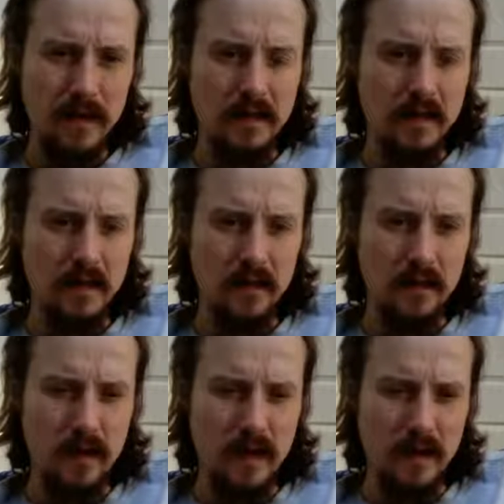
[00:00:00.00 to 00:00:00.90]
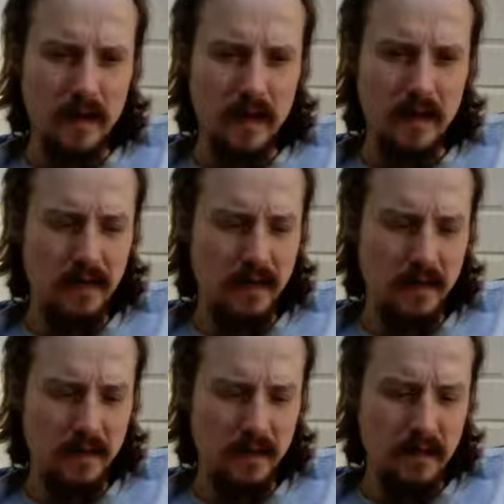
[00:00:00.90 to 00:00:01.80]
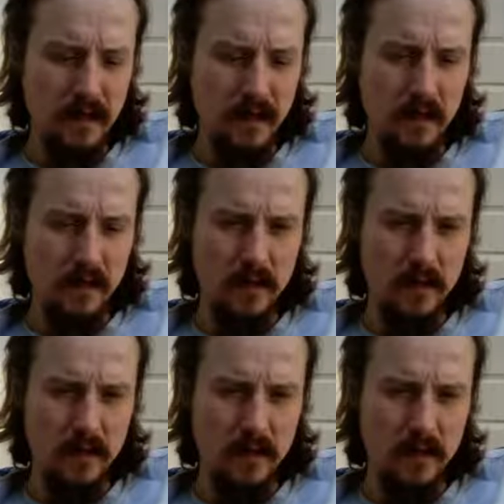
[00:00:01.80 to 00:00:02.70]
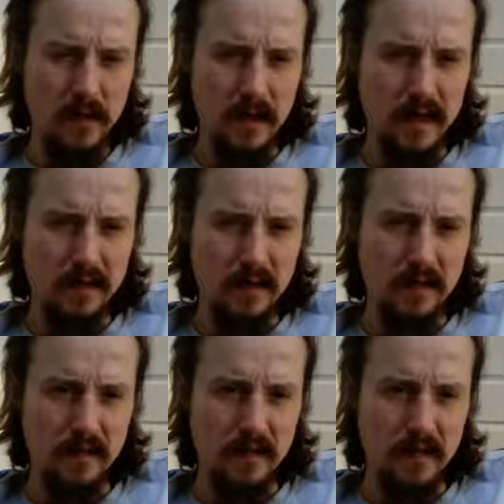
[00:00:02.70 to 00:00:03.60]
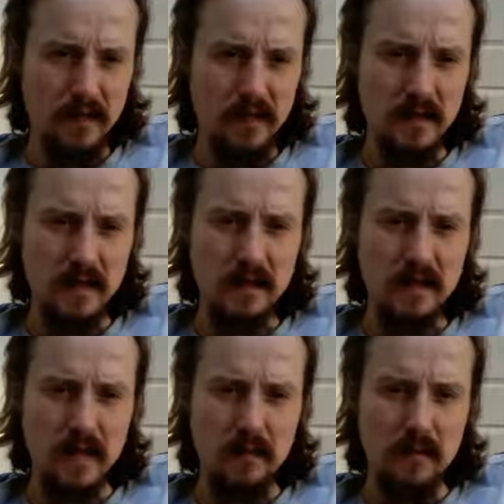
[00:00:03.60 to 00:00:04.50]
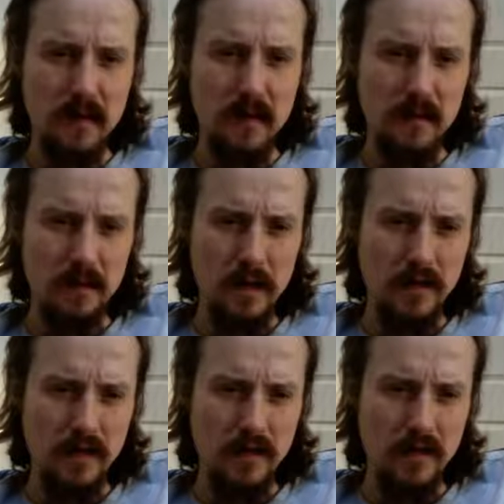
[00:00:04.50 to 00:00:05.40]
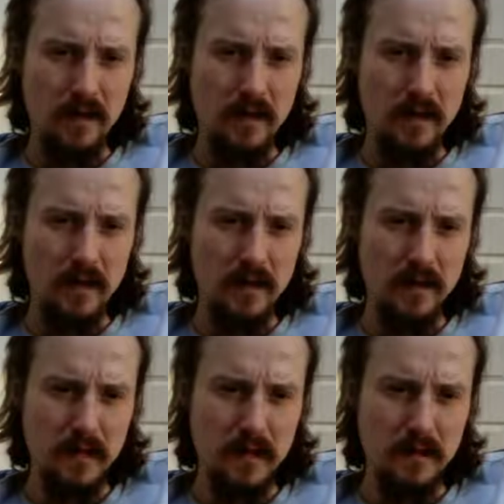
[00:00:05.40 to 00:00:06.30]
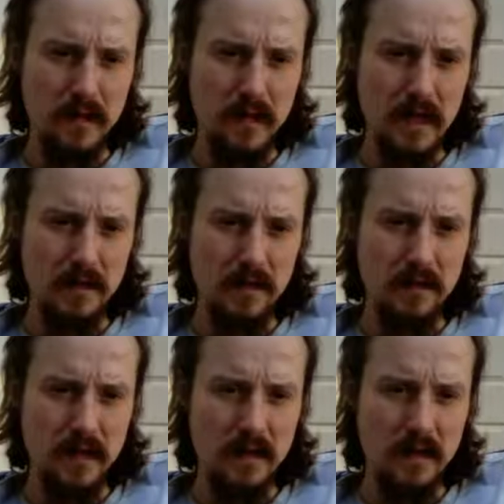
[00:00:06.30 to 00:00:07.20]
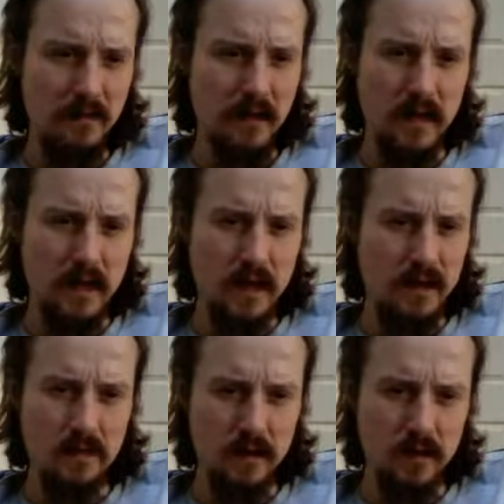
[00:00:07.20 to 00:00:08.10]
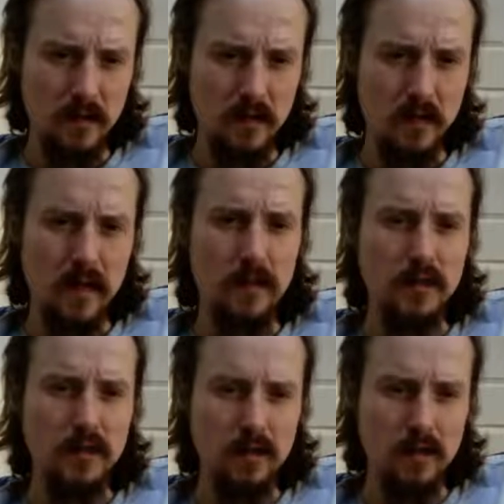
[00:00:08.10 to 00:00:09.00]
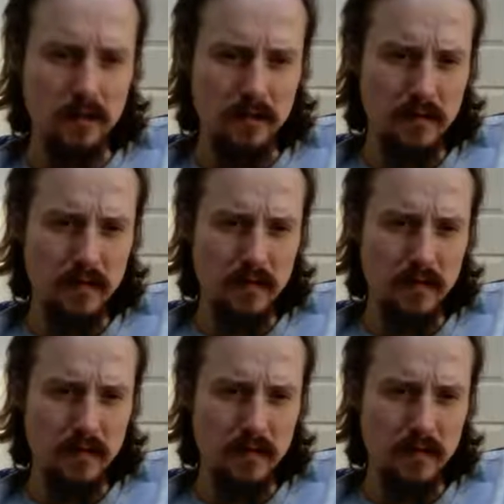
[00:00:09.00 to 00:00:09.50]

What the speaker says: It's still blocked. I can't even get it to like, couldn't connect with search engines. And there's like a meth head paid $35 an hour to make sure that that website never connects with Google. I mean, Joogle.